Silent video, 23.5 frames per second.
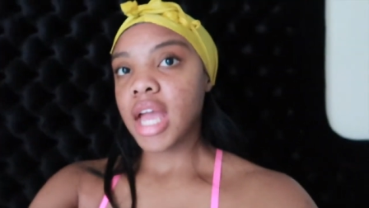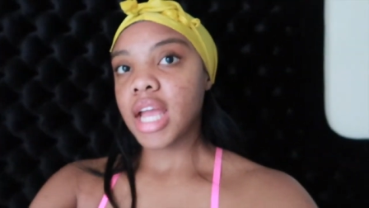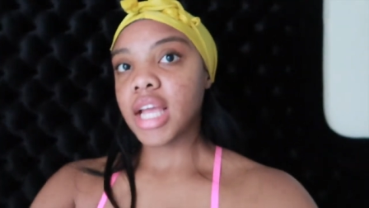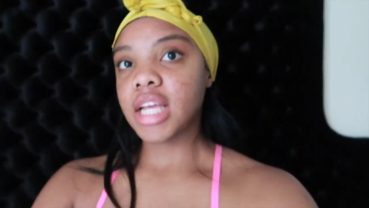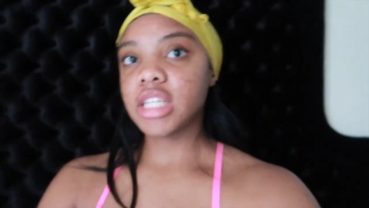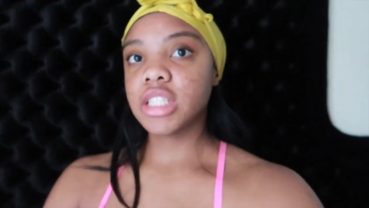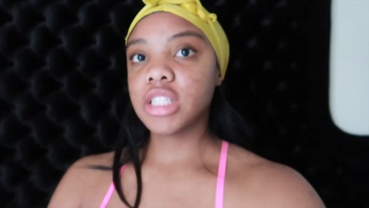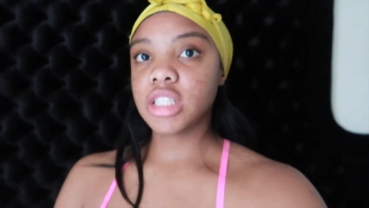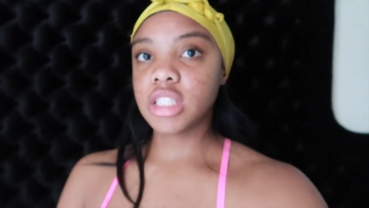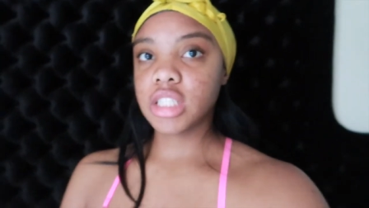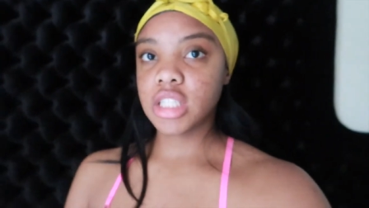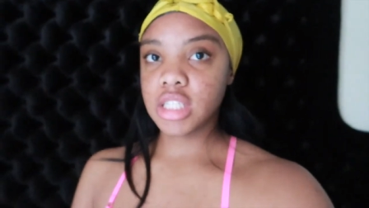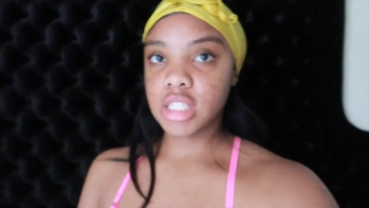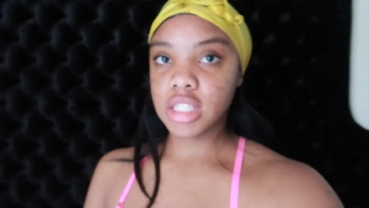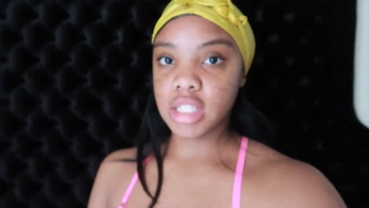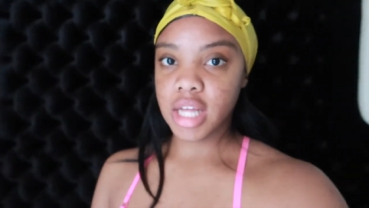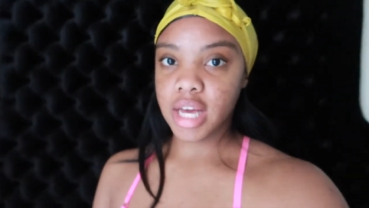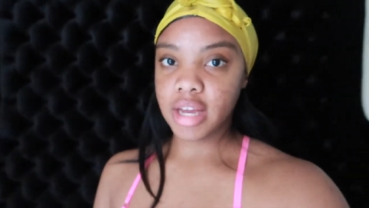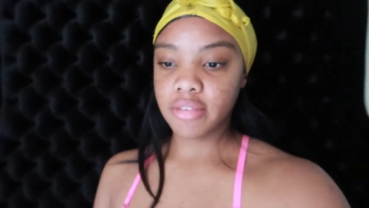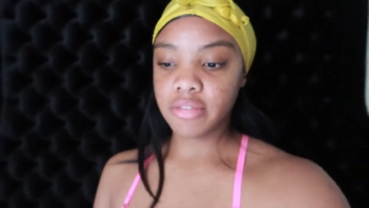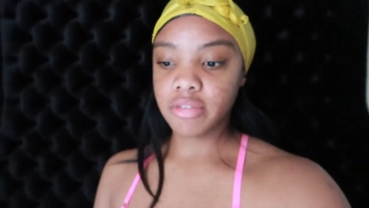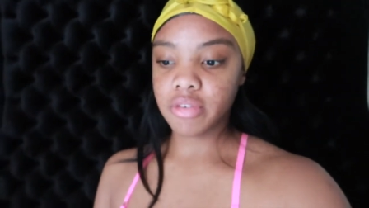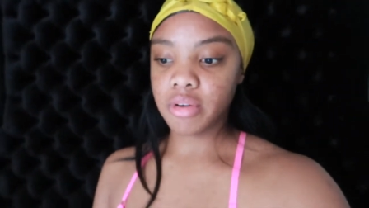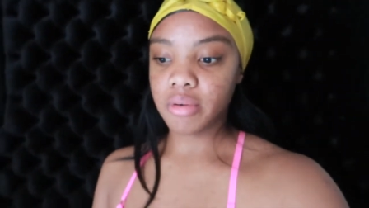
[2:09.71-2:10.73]
It's just
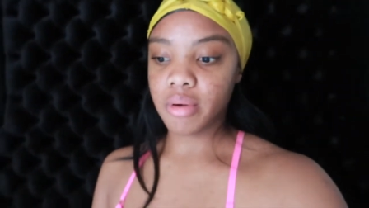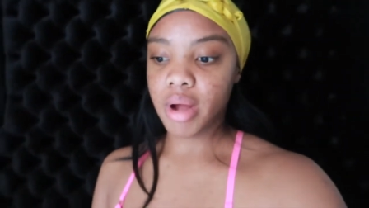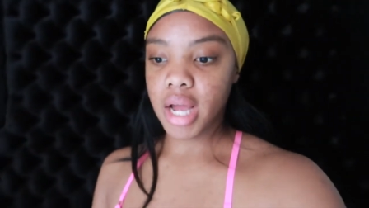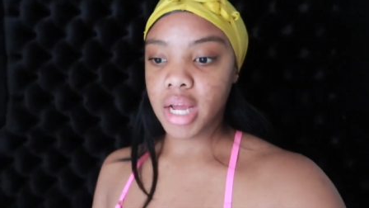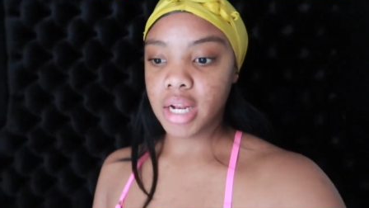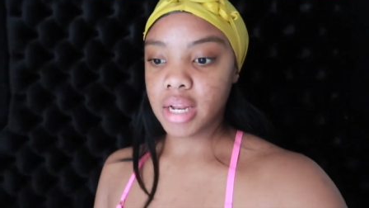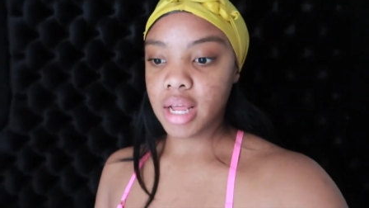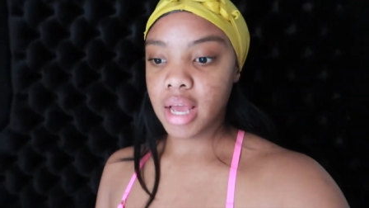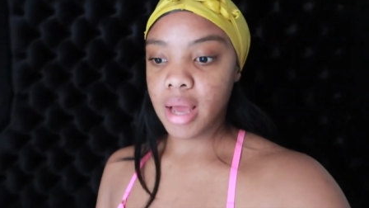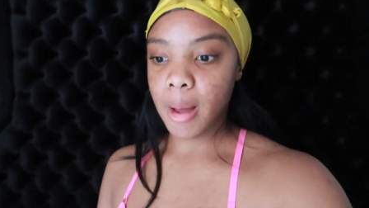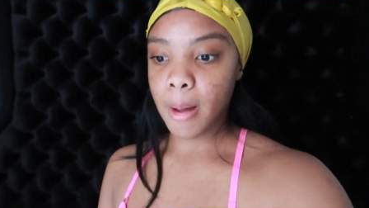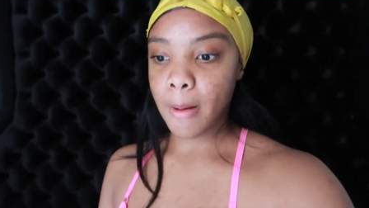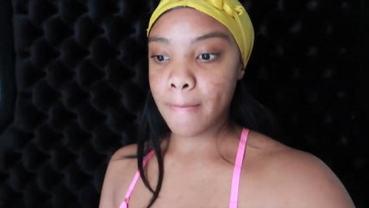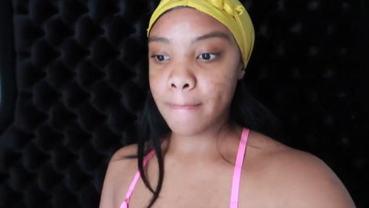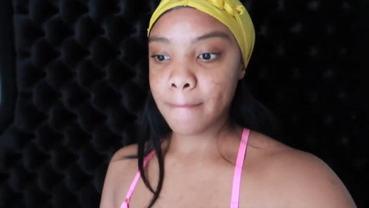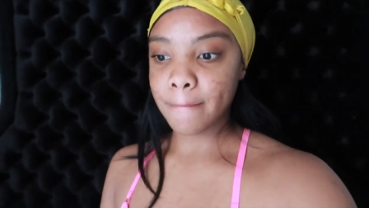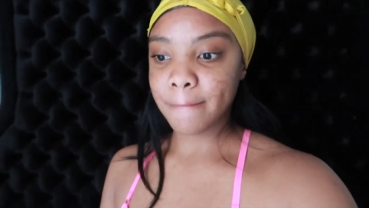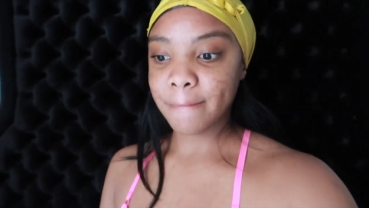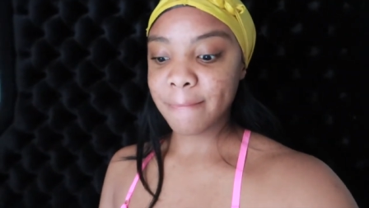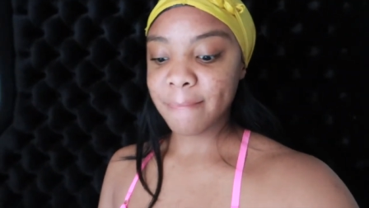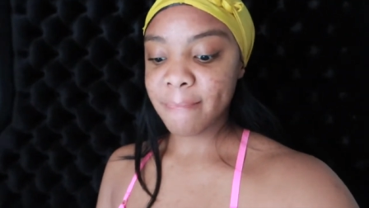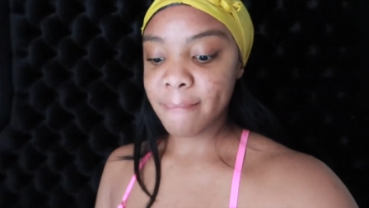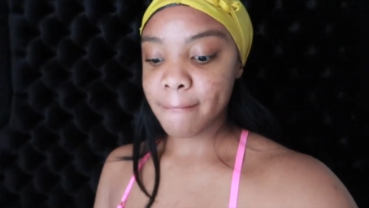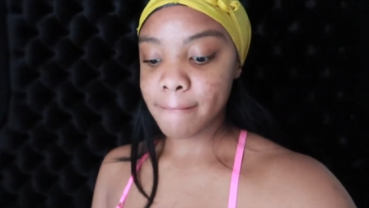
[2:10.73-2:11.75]
like for right now,
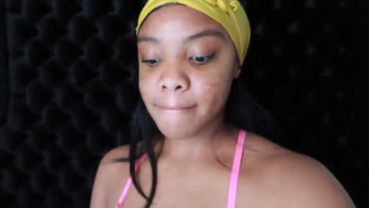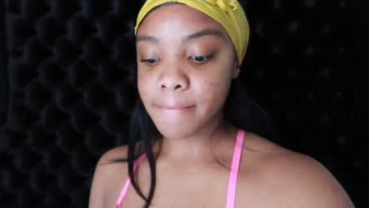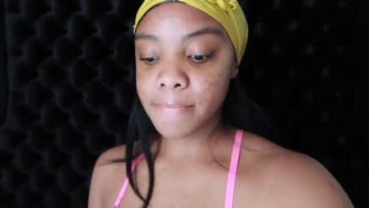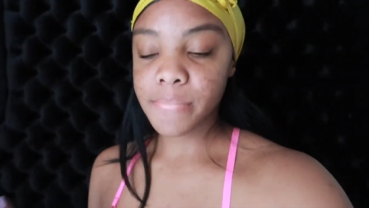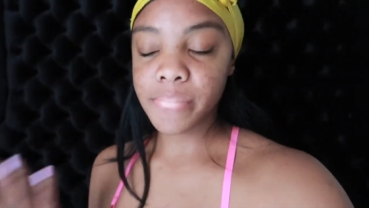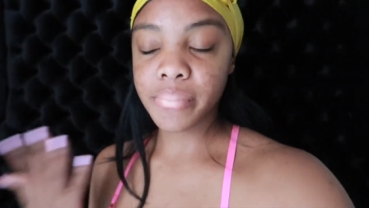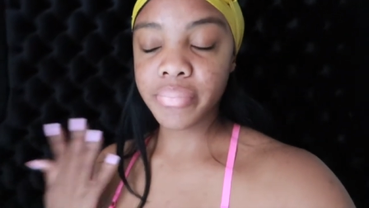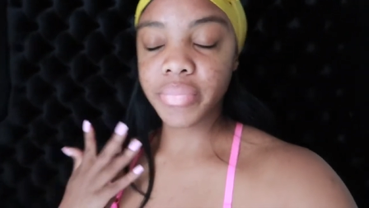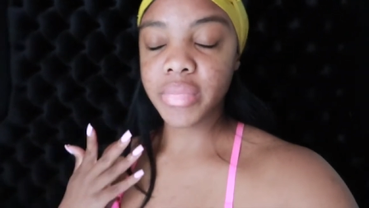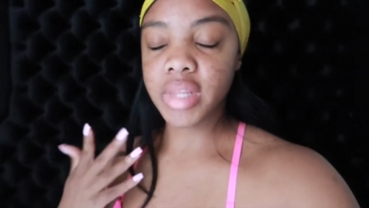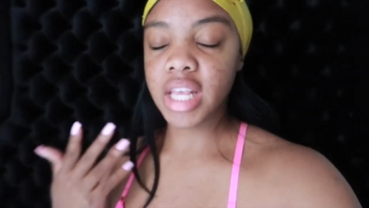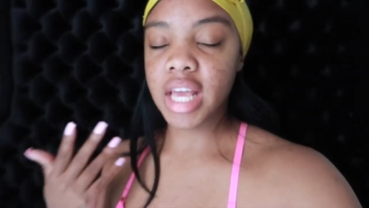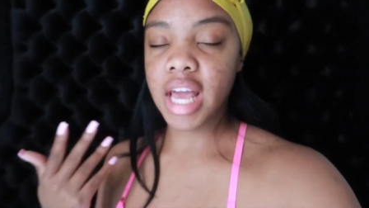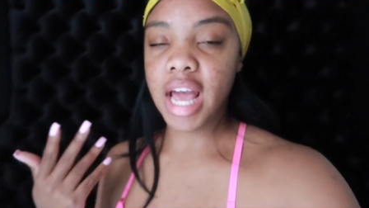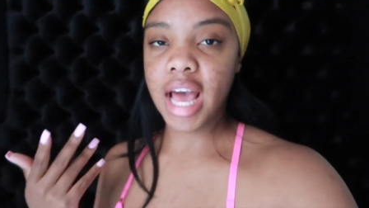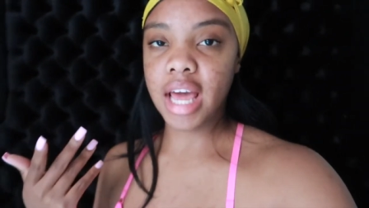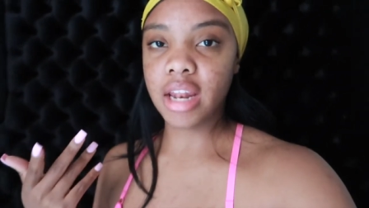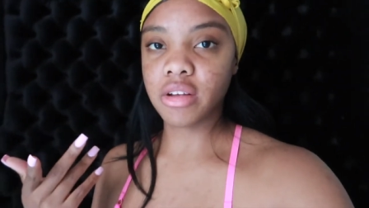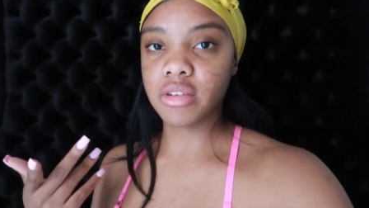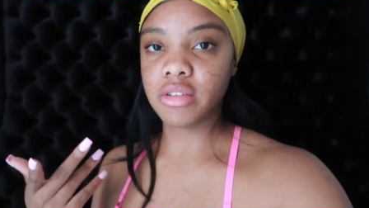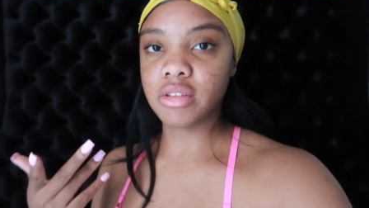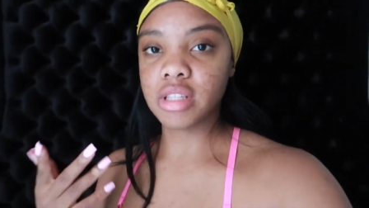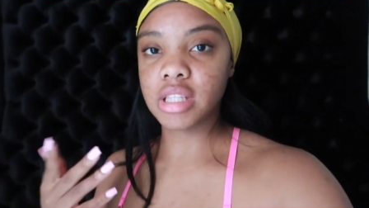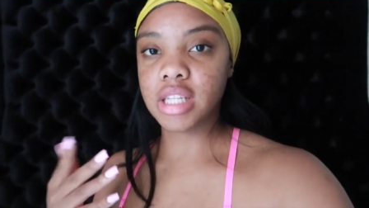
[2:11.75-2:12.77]
I
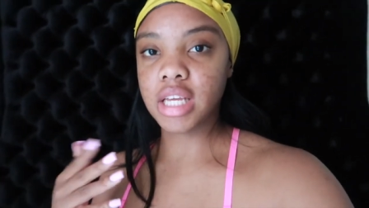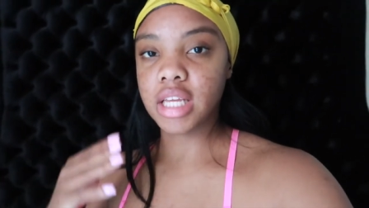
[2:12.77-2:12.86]
don't